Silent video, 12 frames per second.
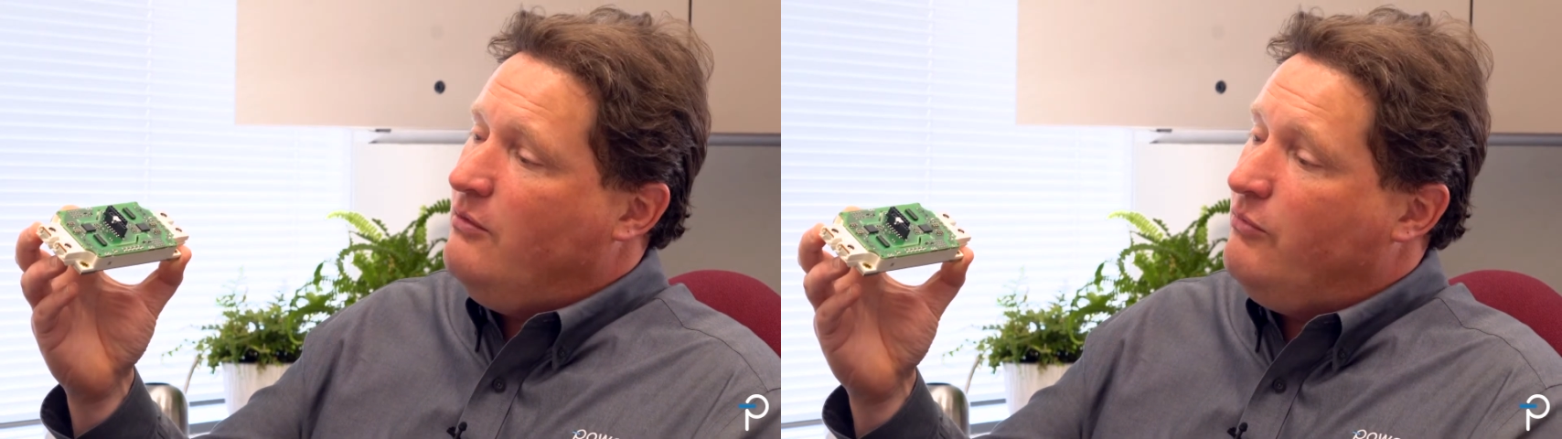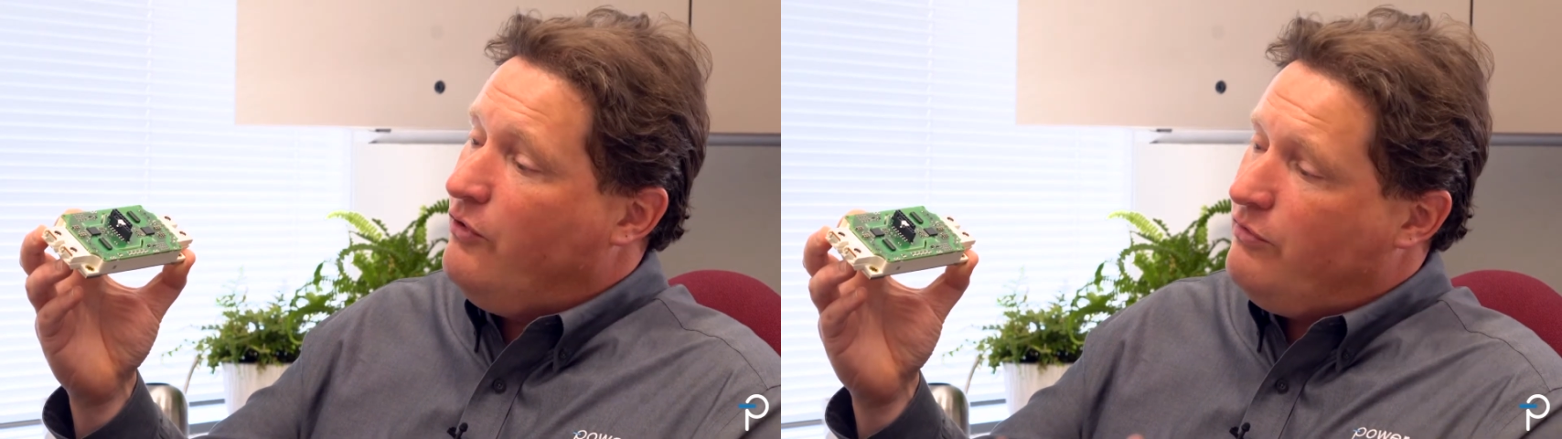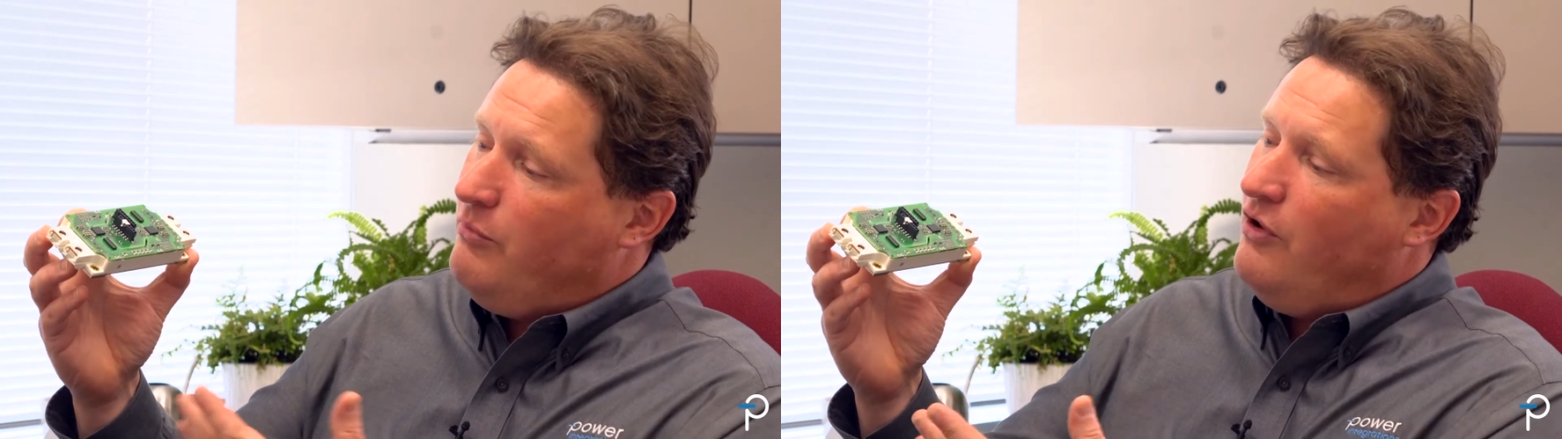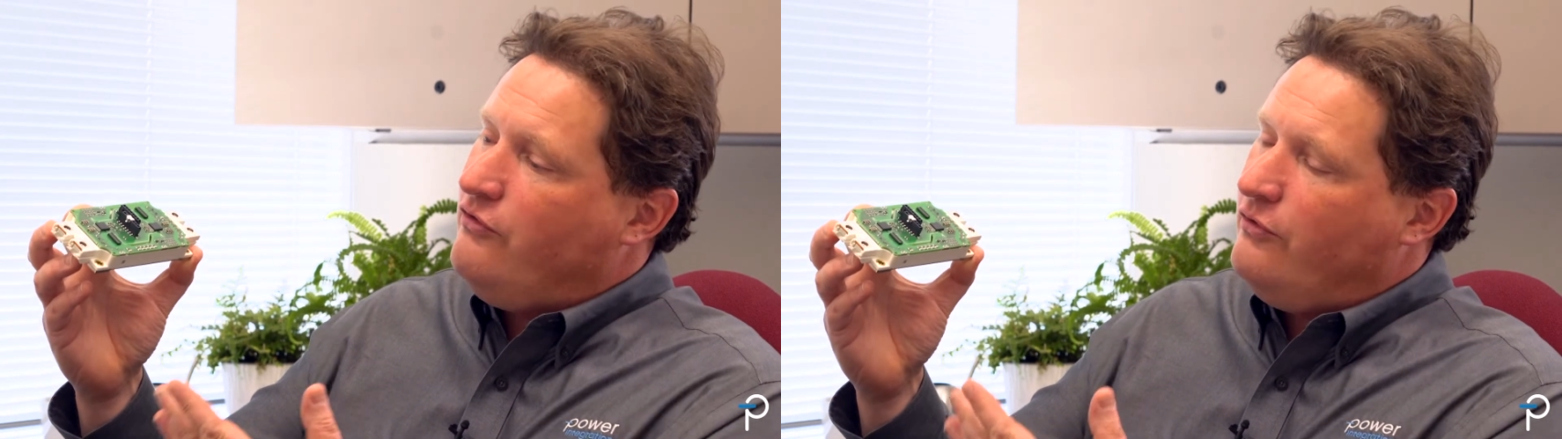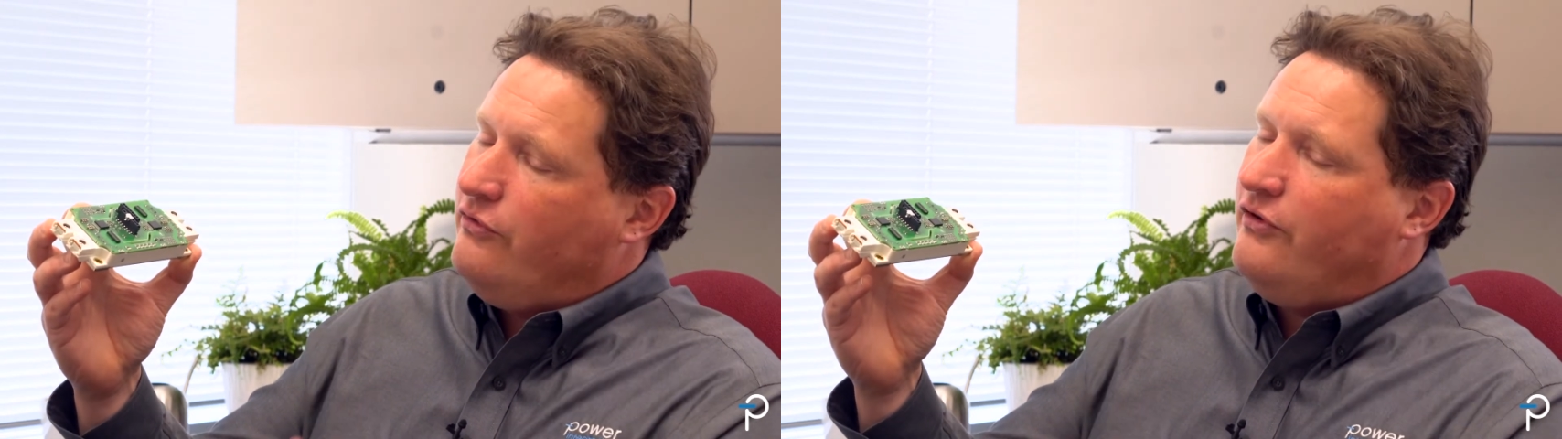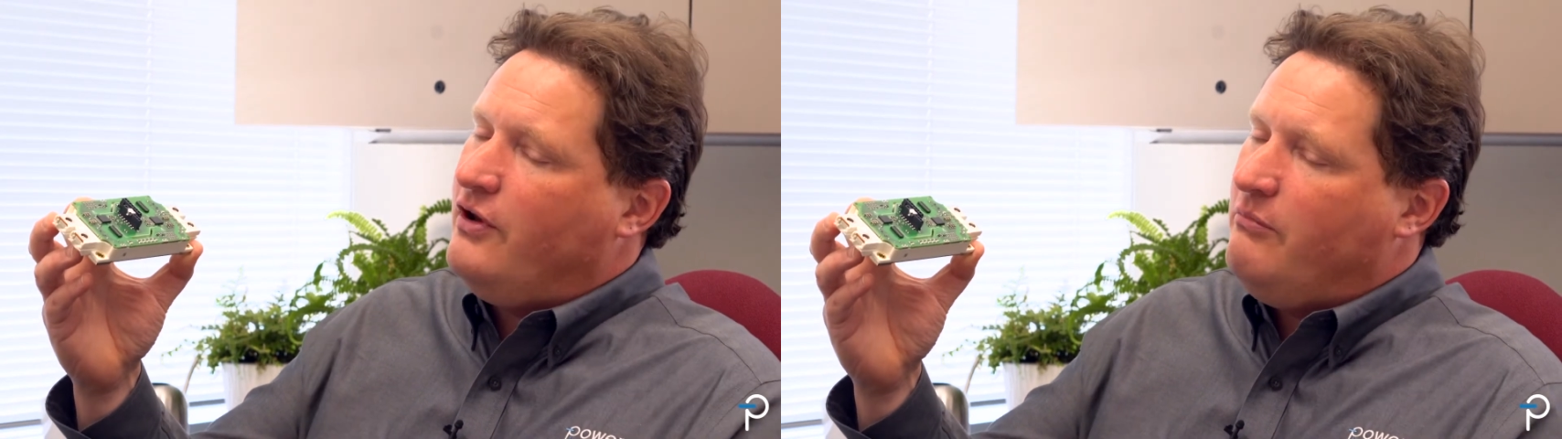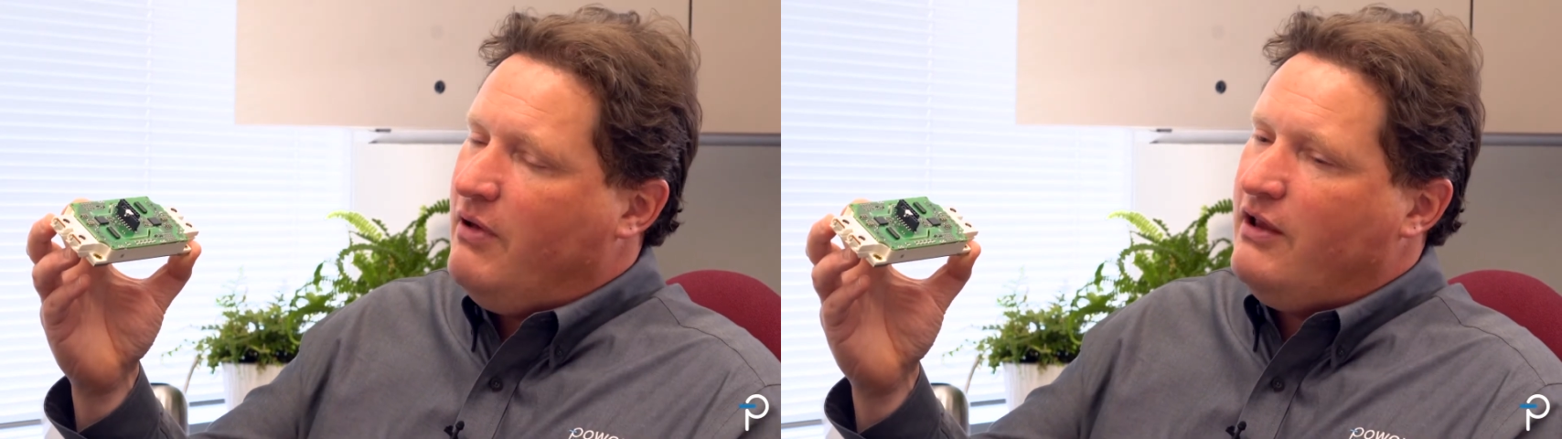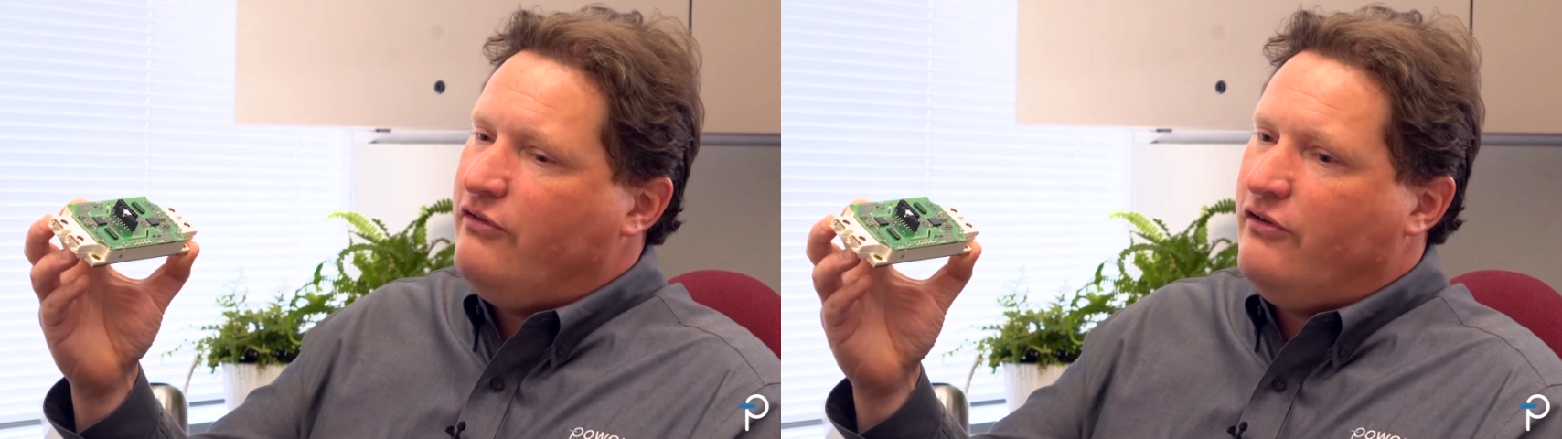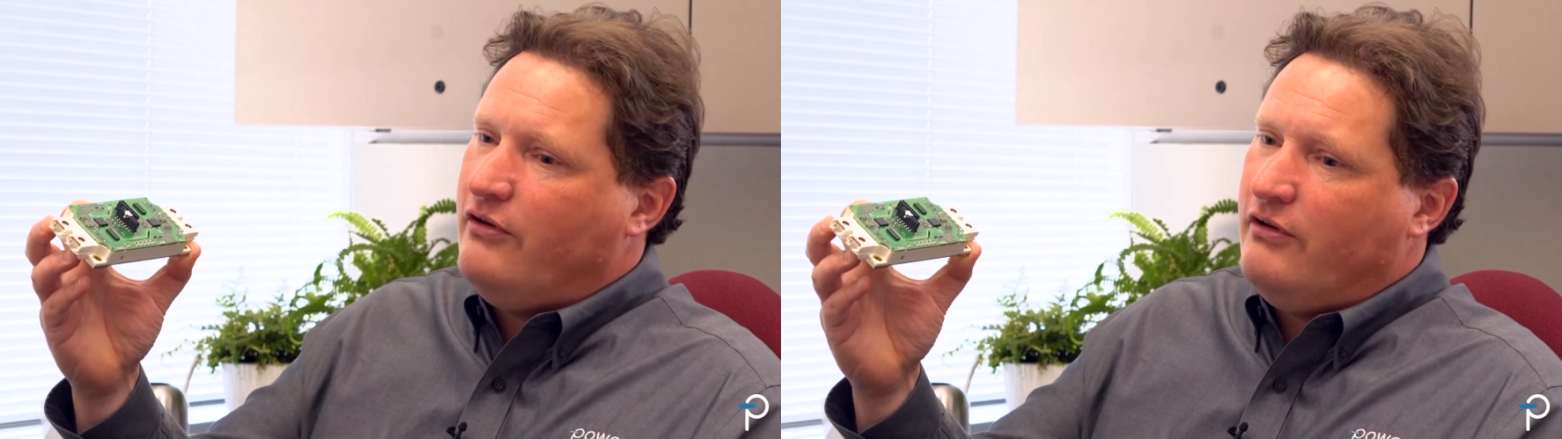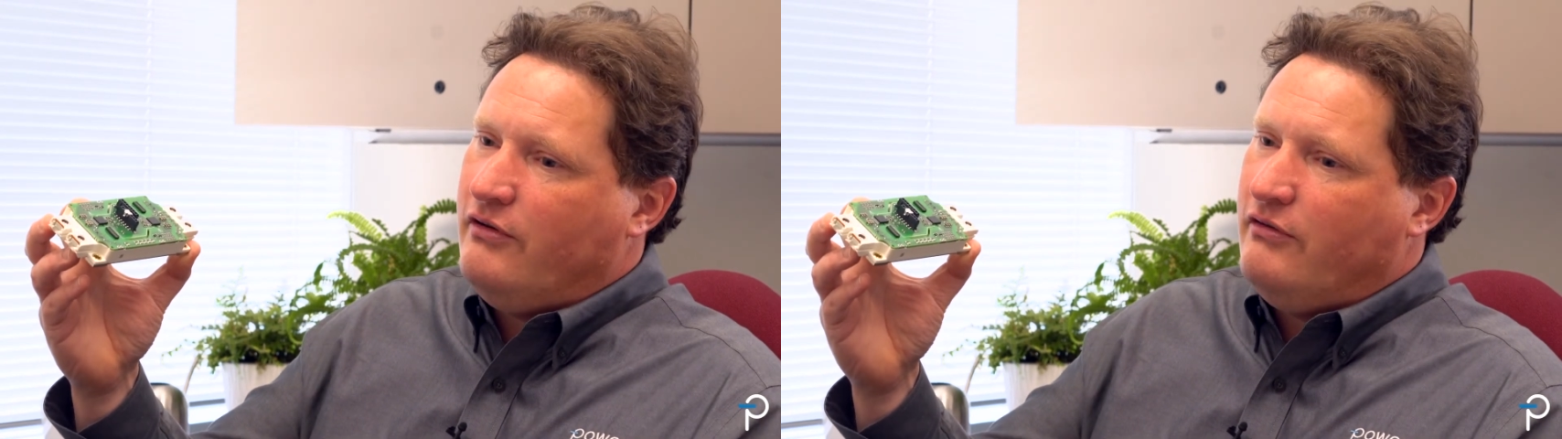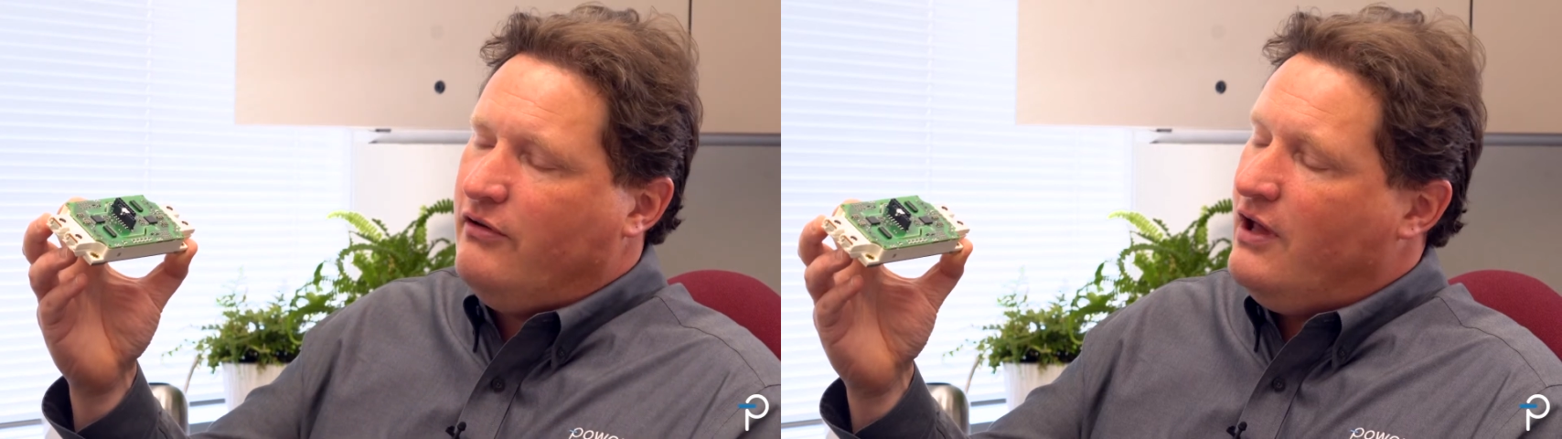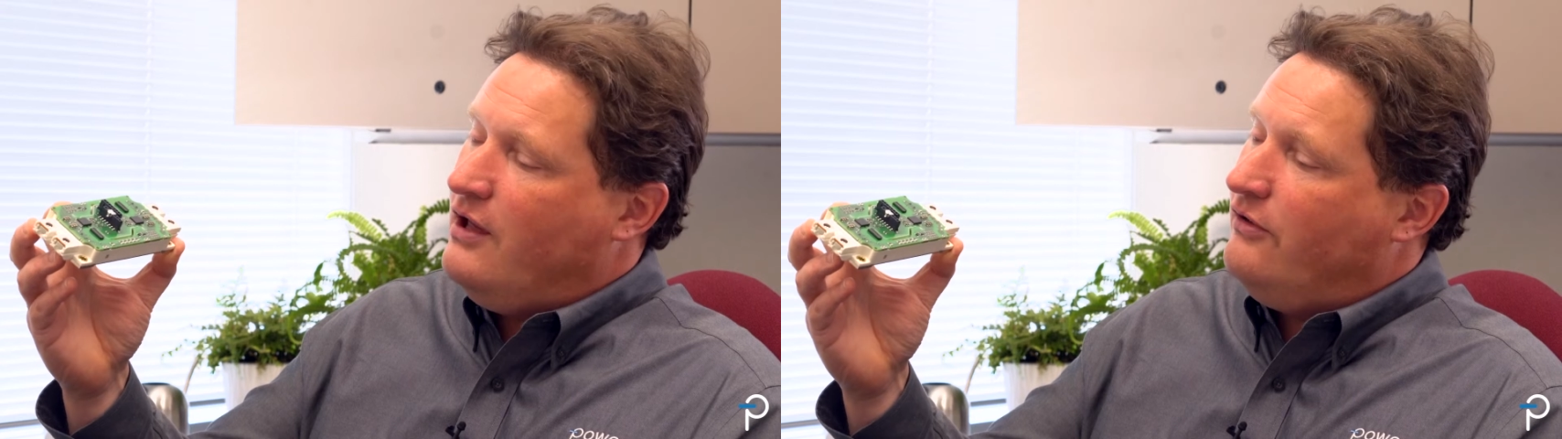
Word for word: both modules that are based on